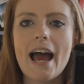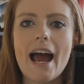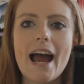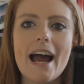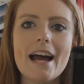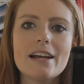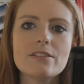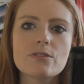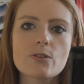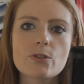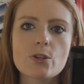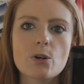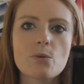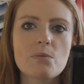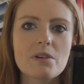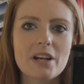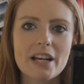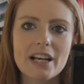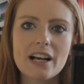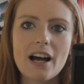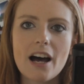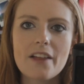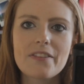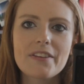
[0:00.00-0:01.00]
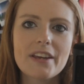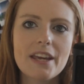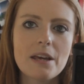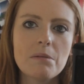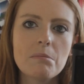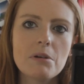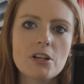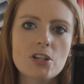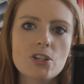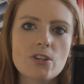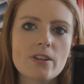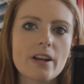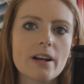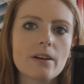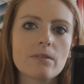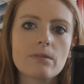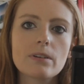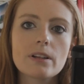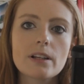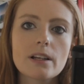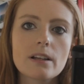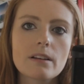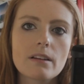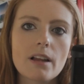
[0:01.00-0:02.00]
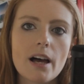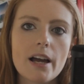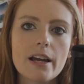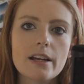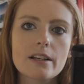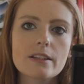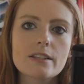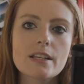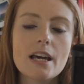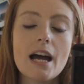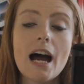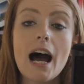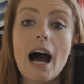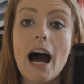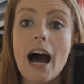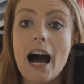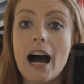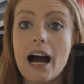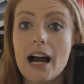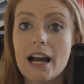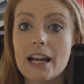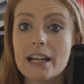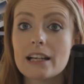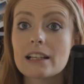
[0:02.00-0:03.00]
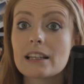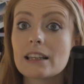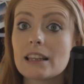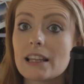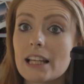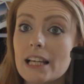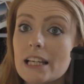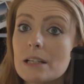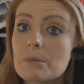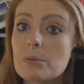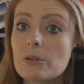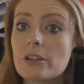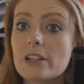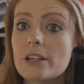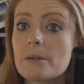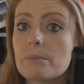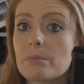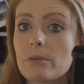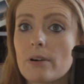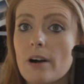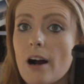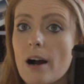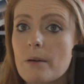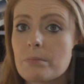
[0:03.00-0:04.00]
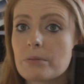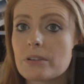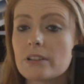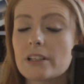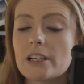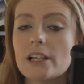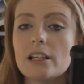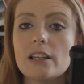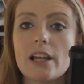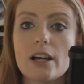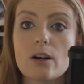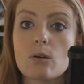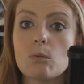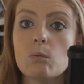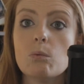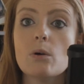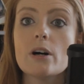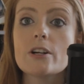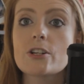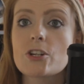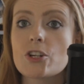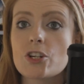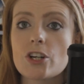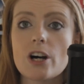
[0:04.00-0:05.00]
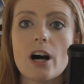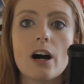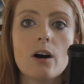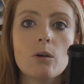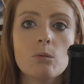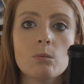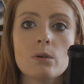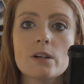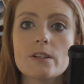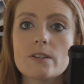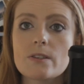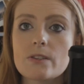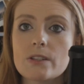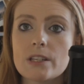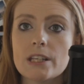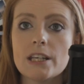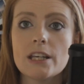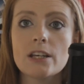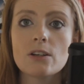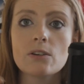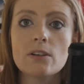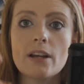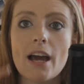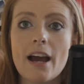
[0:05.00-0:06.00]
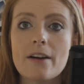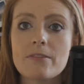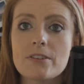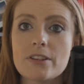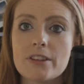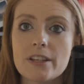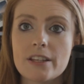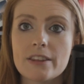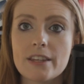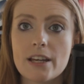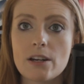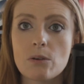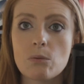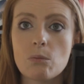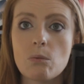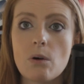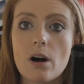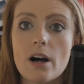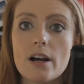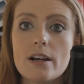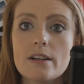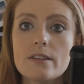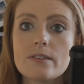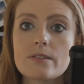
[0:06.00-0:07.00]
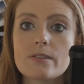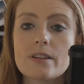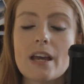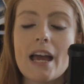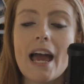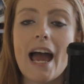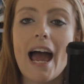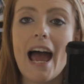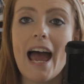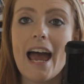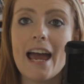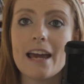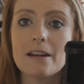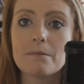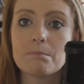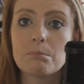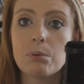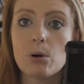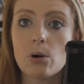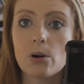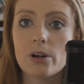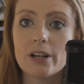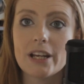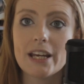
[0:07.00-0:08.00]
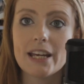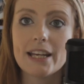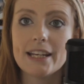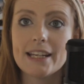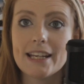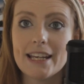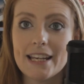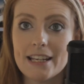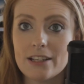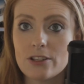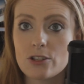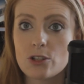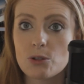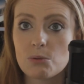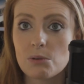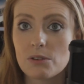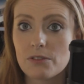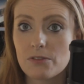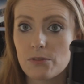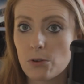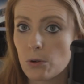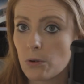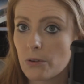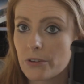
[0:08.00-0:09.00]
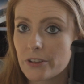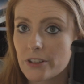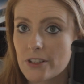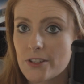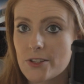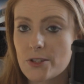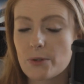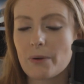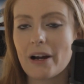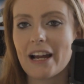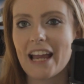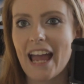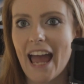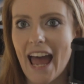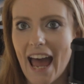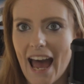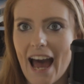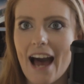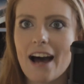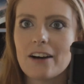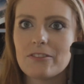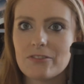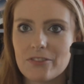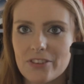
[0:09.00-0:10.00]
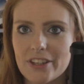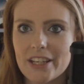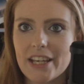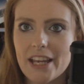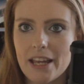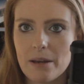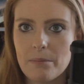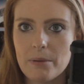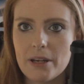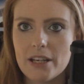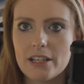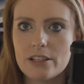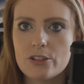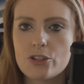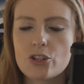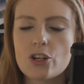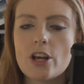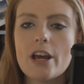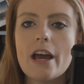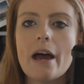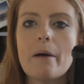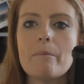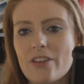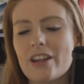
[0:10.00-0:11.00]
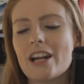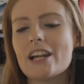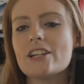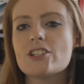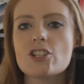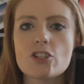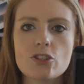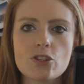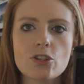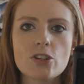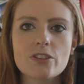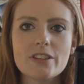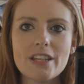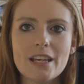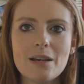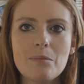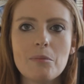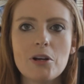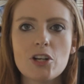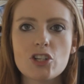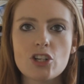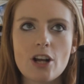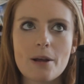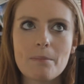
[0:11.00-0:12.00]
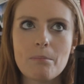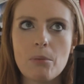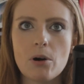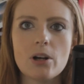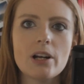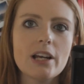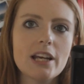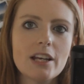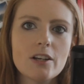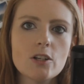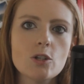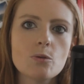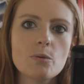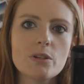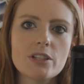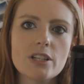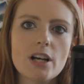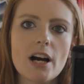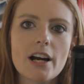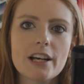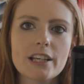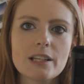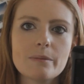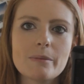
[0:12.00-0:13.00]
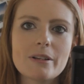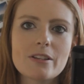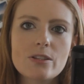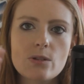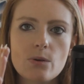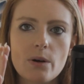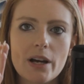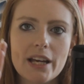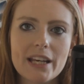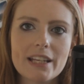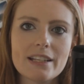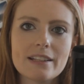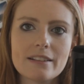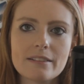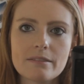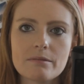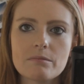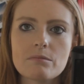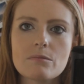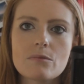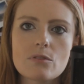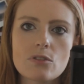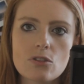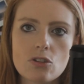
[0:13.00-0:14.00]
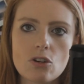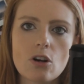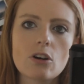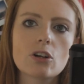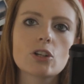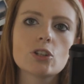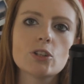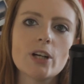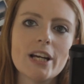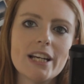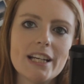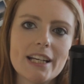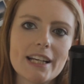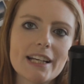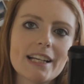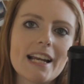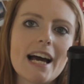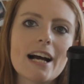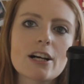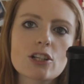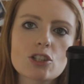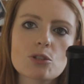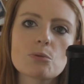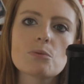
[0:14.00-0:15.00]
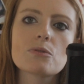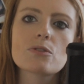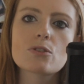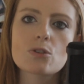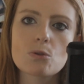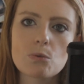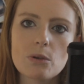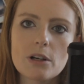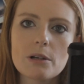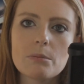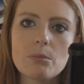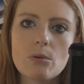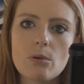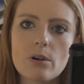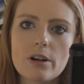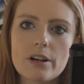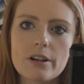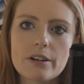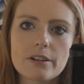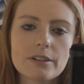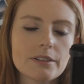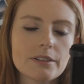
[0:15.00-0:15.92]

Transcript: And so when I got the image that I really liked, I labeled it properly, like what shot, what scene, everything that it was, and put it into a folder so I have the image. Then I just took the image and I put it into a document so I can start creating an actual storyboard.